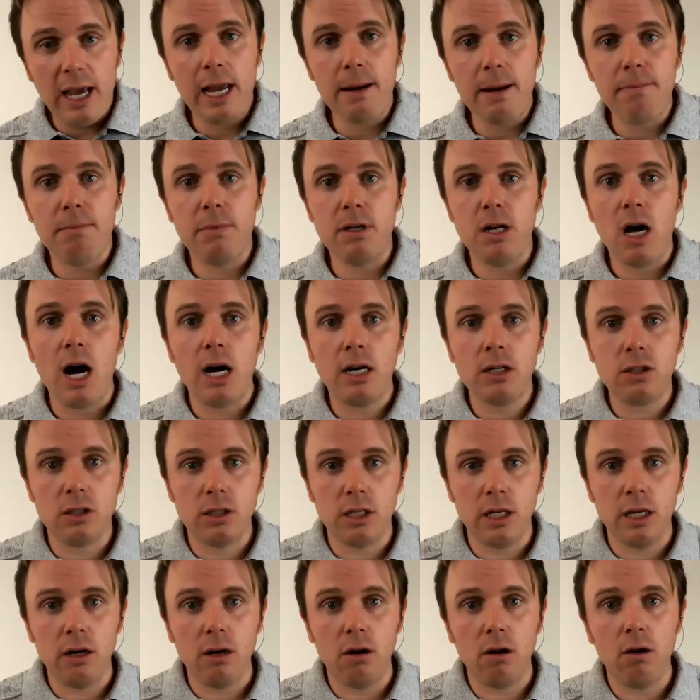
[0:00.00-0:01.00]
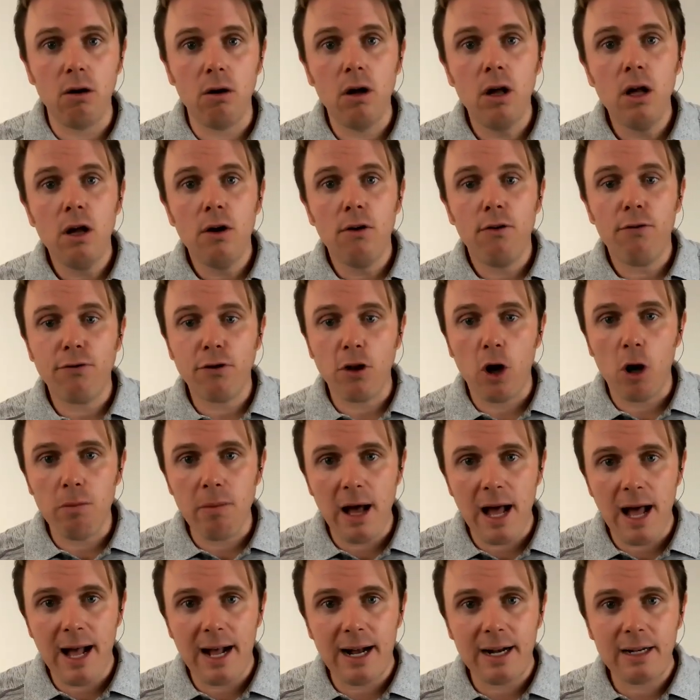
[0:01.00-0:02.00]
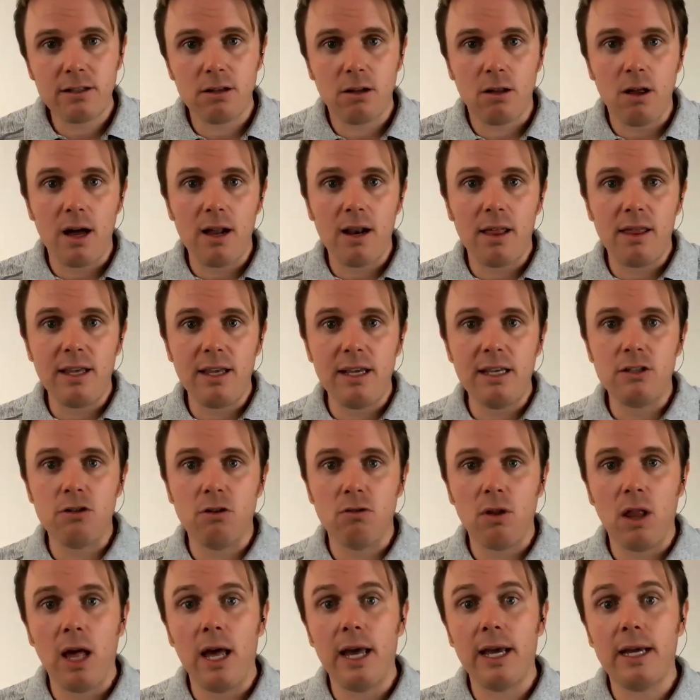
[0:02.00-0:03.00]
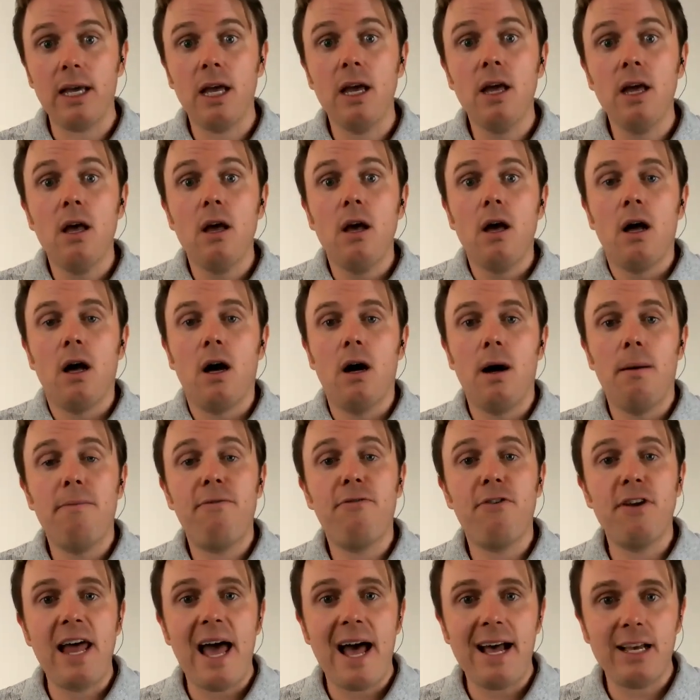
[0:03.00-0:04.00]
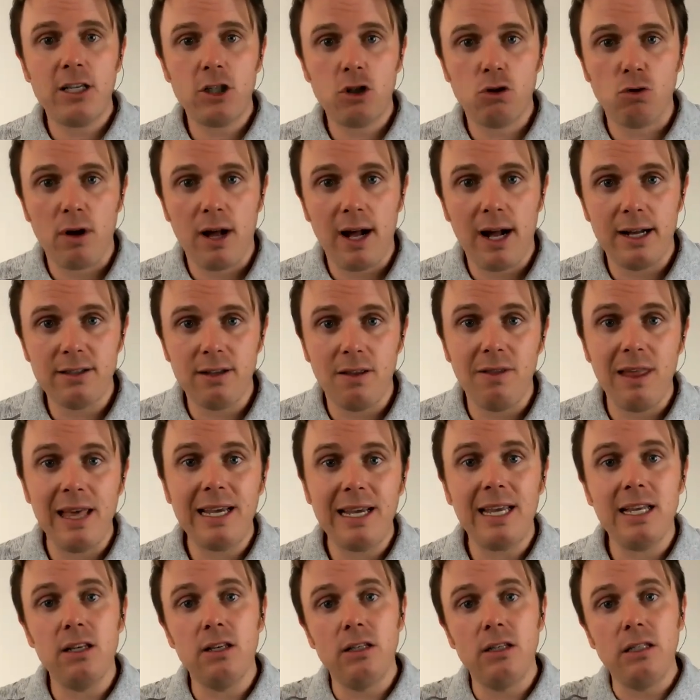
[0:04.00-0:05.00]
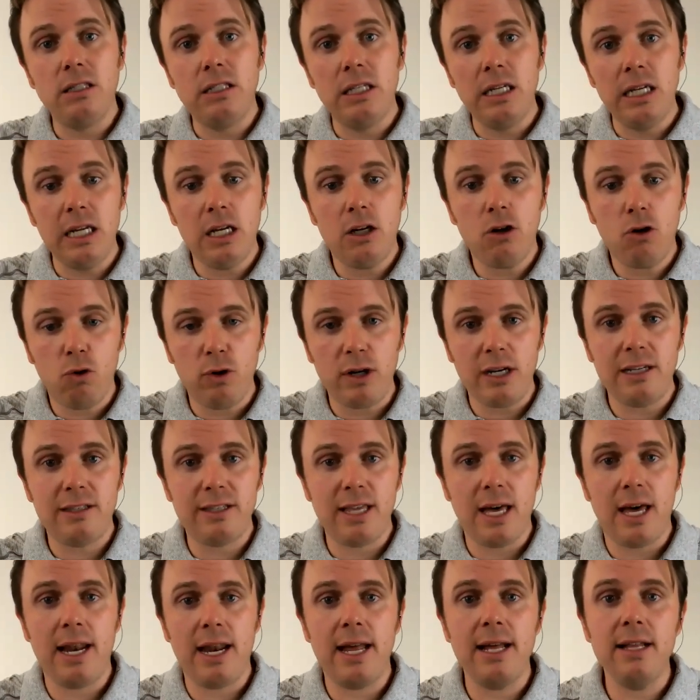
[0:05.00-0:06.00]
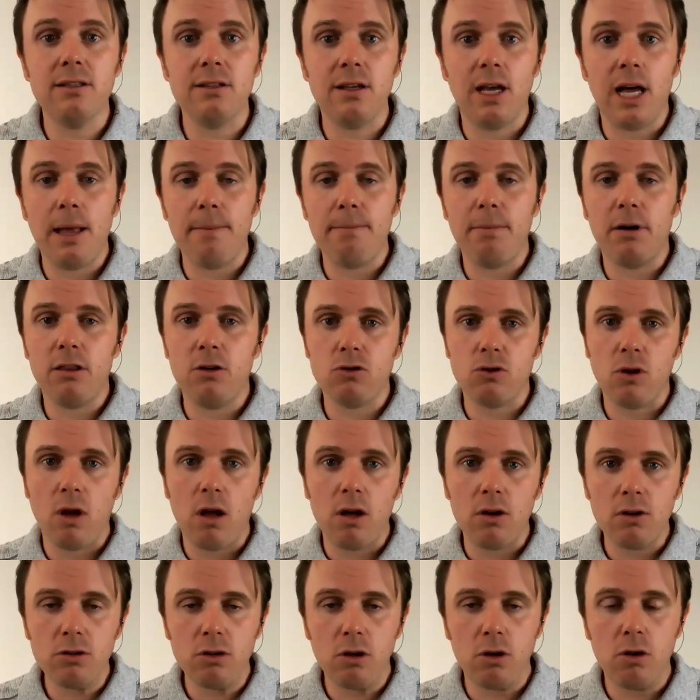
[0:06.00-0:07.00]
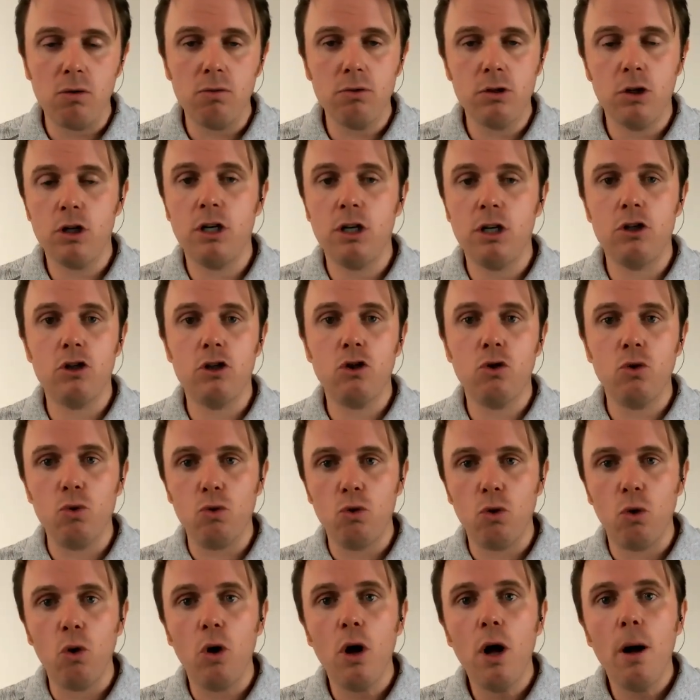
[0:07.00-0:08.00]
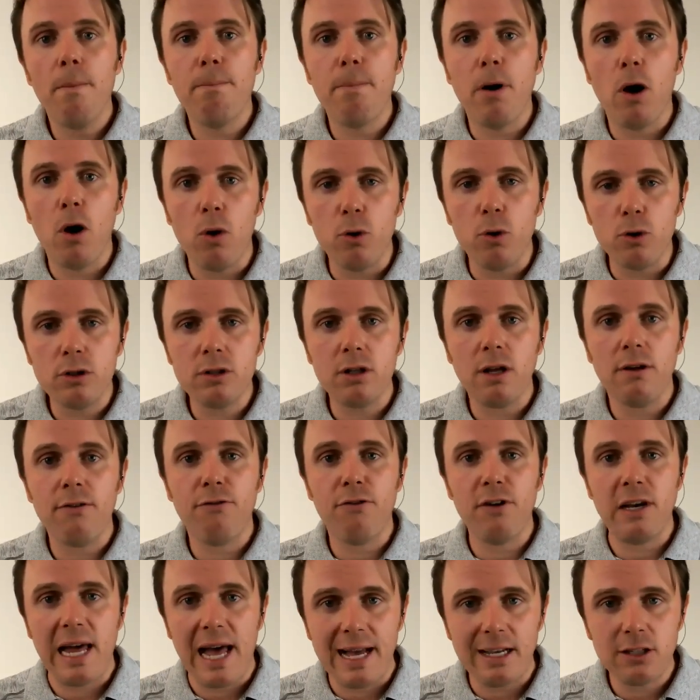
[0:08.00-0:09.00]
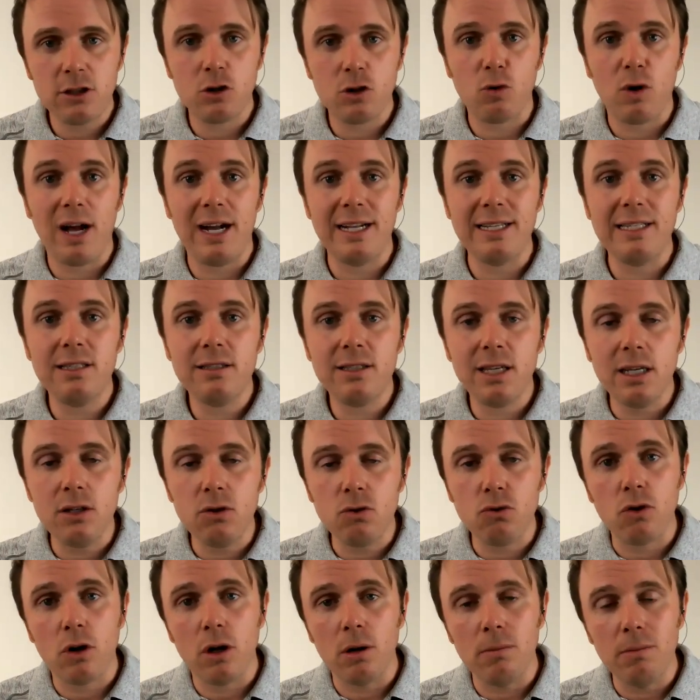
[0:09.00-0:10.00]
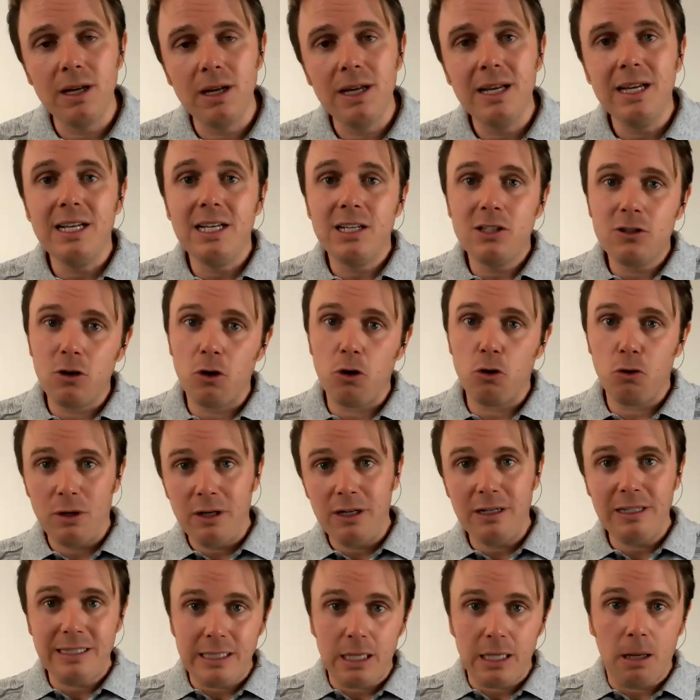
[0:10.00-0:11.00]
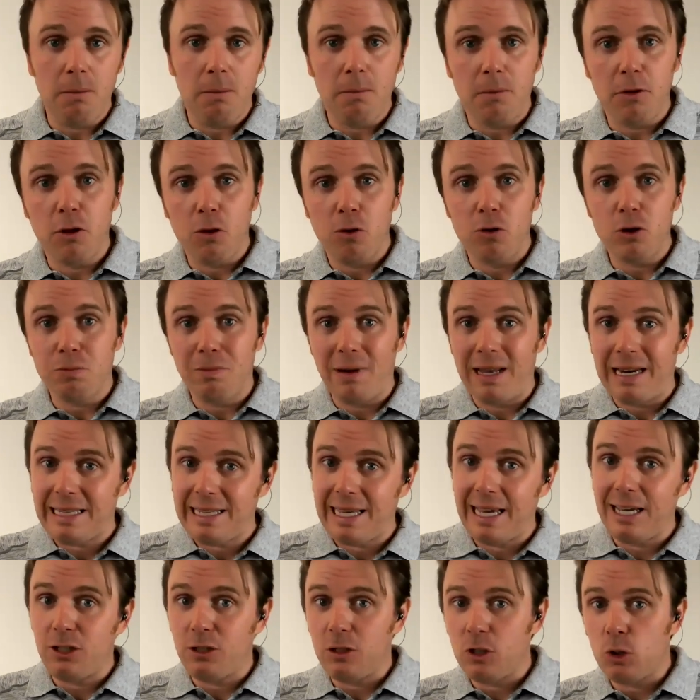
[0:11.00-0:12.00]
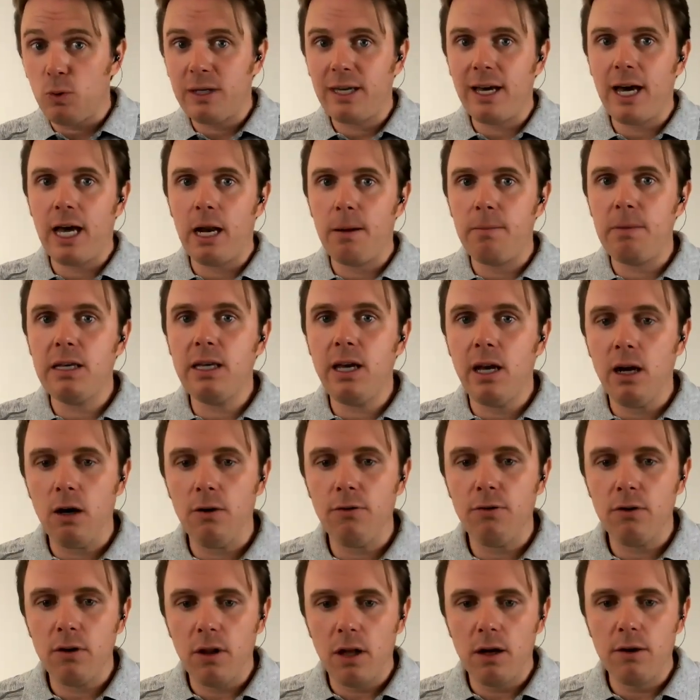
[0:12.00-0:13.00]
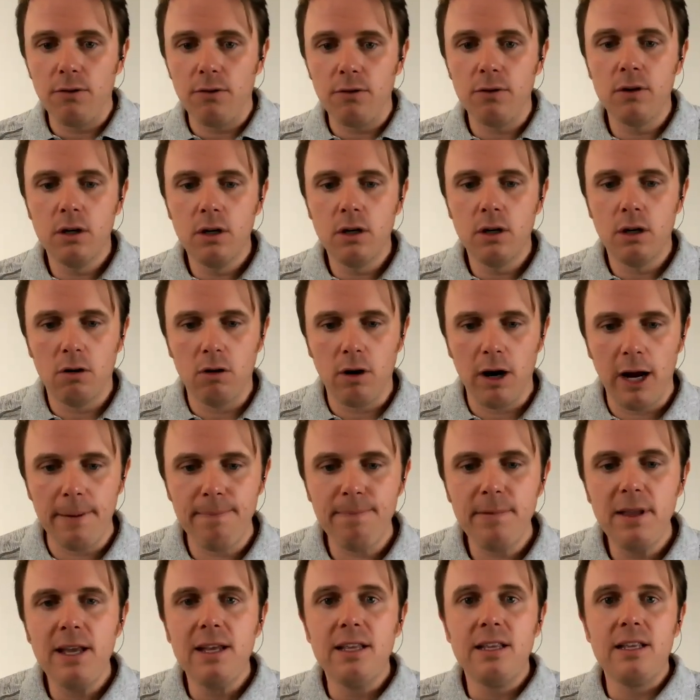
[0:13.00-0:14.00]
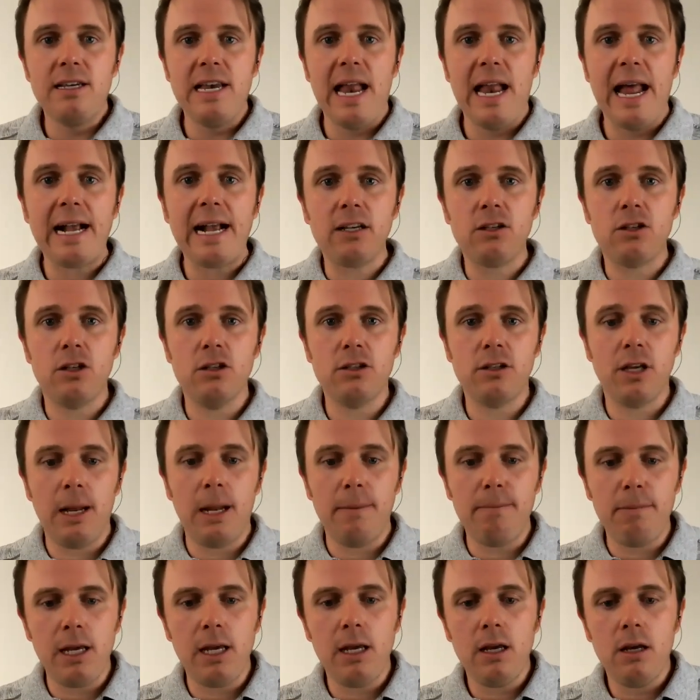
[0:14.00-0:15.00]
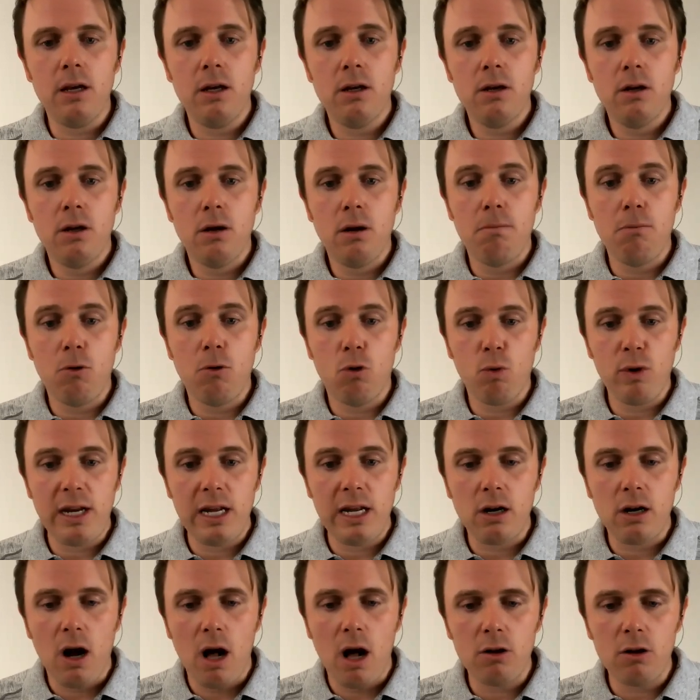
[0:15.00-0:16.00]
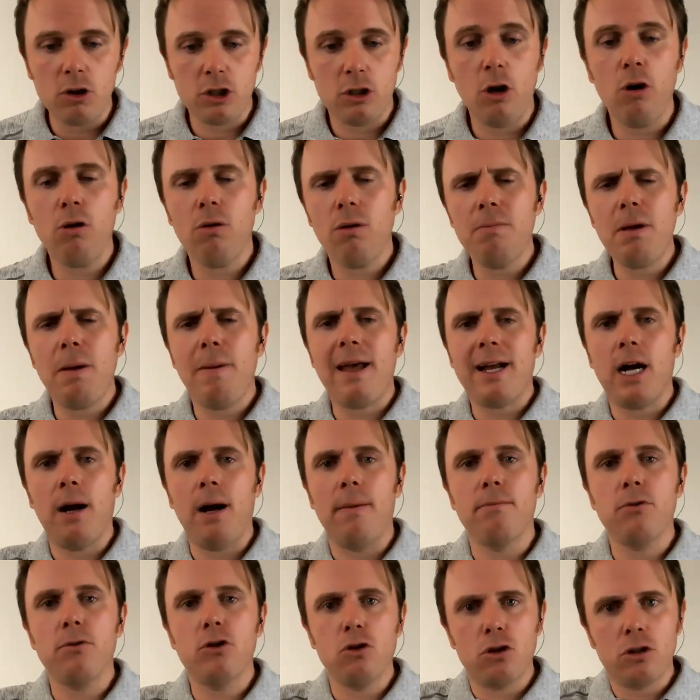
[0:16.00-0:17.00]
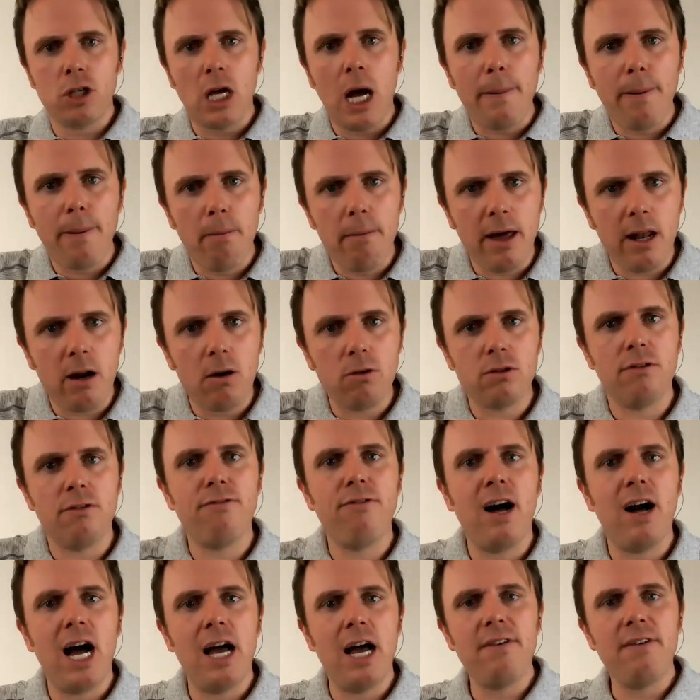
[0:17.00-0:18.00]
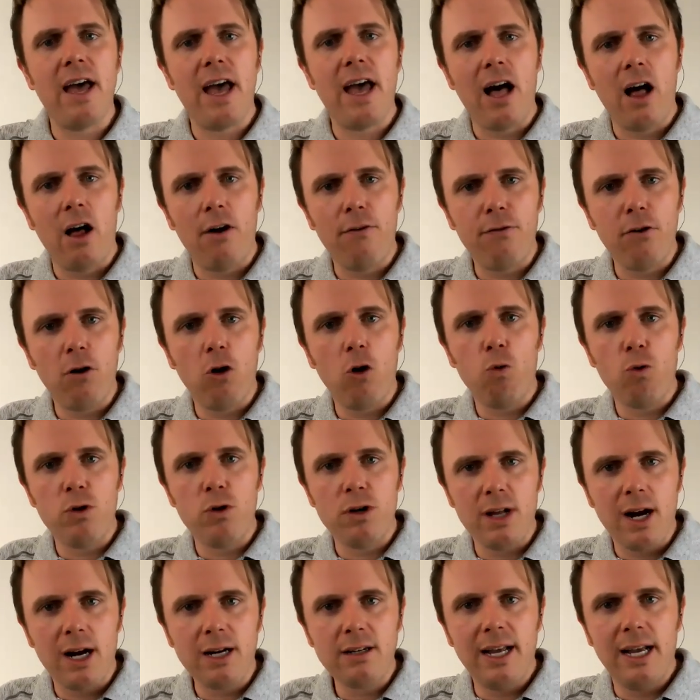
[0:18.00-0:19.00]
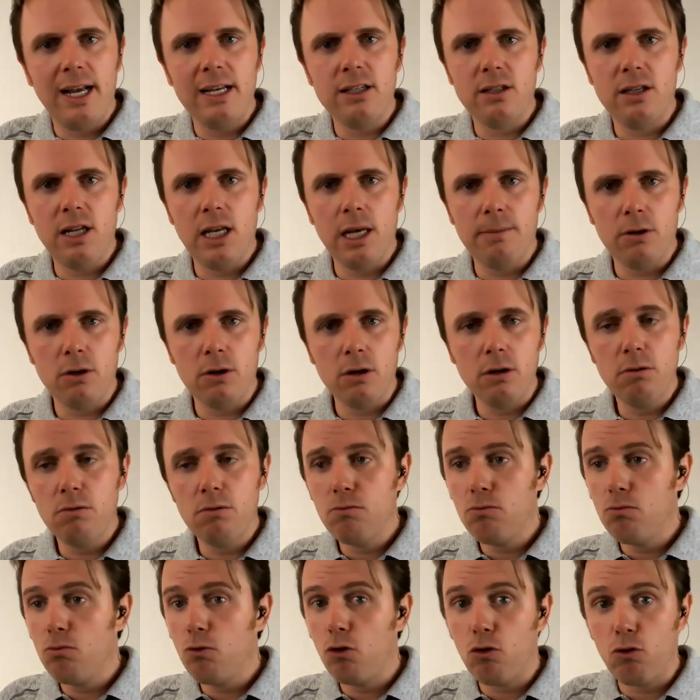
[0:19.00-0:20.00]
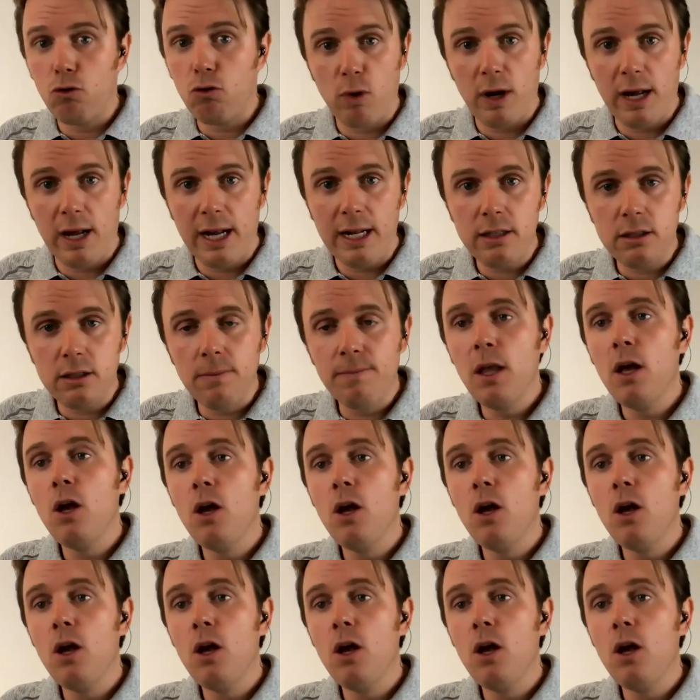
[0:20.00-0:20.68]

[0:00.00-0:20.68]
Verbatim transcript: Minoxidil, Flomax, a lot of these are like um, finasterides, and they can decrease that enzyme, but there's also, you can just Google post-finasteride syndrome. So there is some of those medications we got to be careful of, all right? Next is going to be marine collagen. Oh, let me back up. So saw palmetto is a five alpha reductase inhibitor. Great.